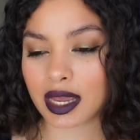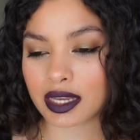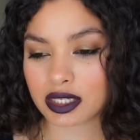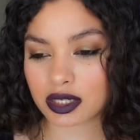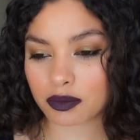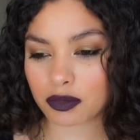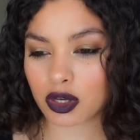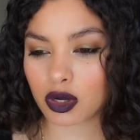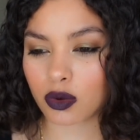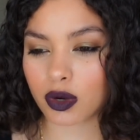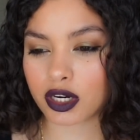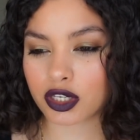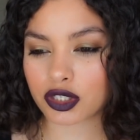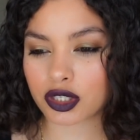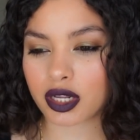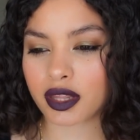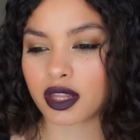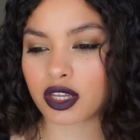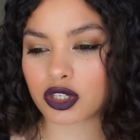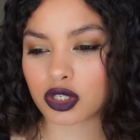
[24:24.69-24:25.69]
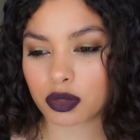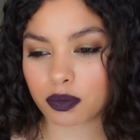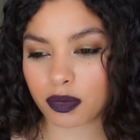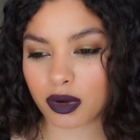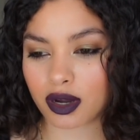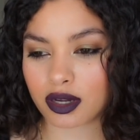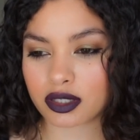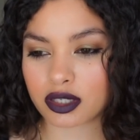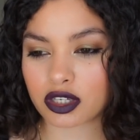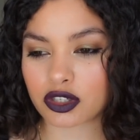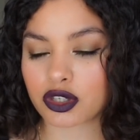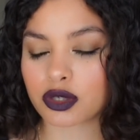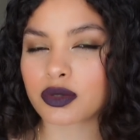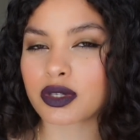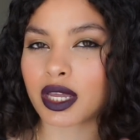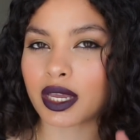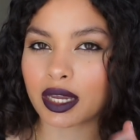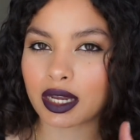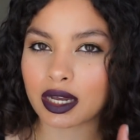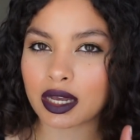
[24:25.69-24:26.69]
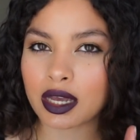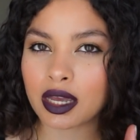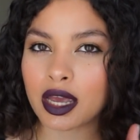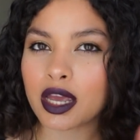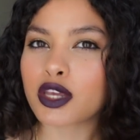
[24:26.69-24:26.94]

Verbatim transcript: asking me a question and then she paused and she was like